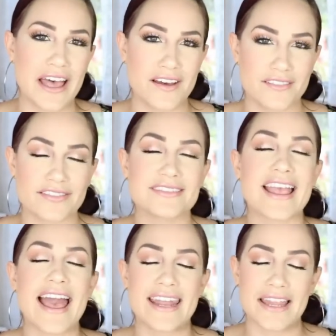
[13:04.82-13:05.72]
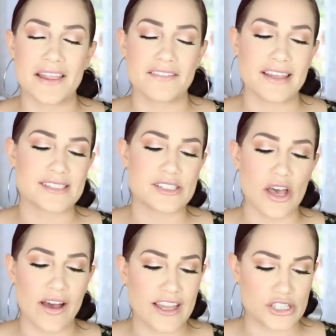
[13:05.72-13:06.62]
love, and I love it.
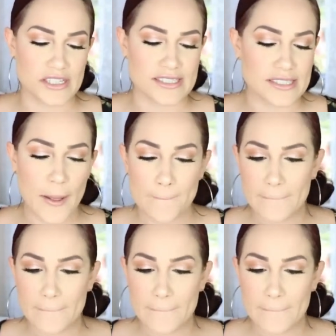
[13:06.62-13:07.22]
So I just